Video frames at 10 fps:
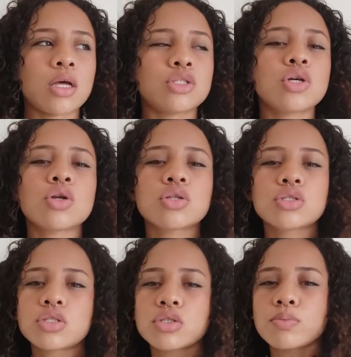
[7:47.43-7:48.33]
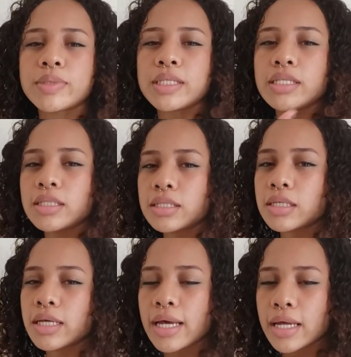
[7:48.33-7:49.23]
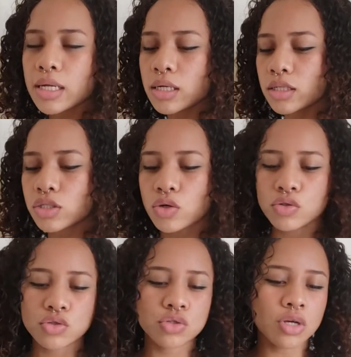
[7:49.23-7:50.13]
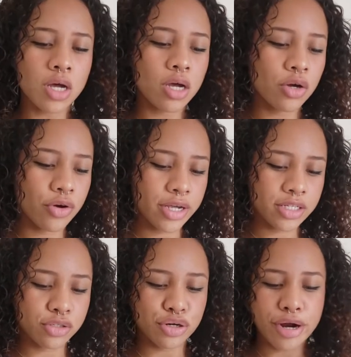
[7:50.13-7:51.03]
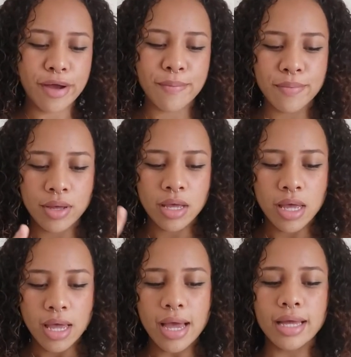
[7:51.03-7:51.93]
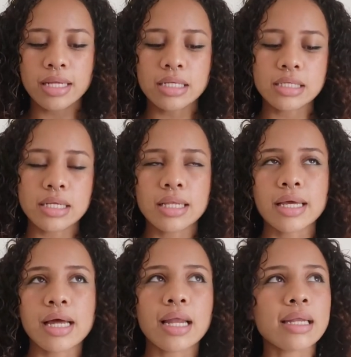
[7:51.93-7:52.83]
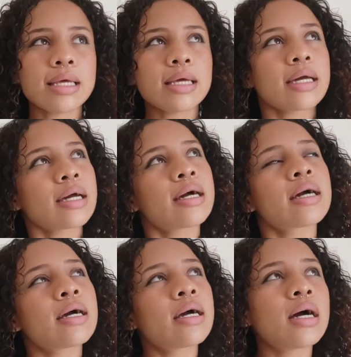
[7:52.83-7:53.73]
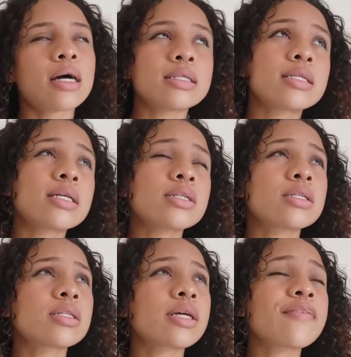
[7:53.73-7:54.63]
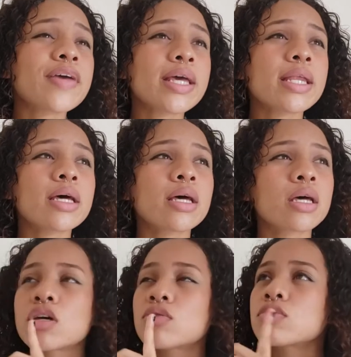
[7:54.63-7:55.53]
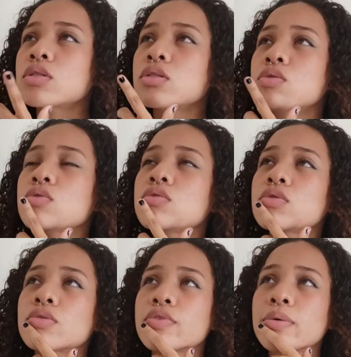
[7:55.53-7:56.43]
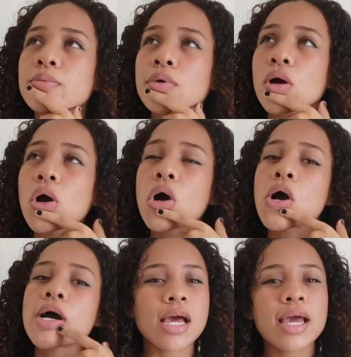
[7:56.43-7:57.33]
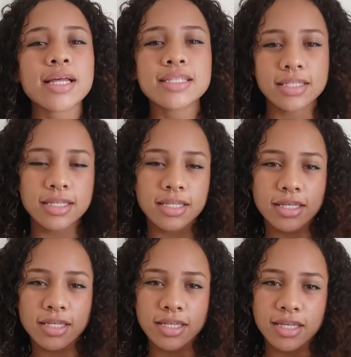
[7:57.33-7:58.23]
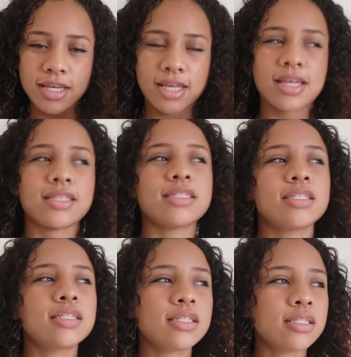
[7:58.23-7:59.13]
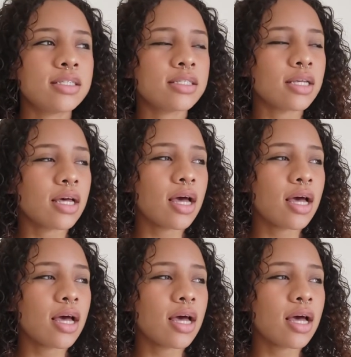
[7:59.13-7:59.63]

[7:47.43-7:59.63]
Shout out to Belize Ian. Shout out to Greg's Gram. And Nia Leek and Tatum David. I don't know if I'm. Oh, hey T. T is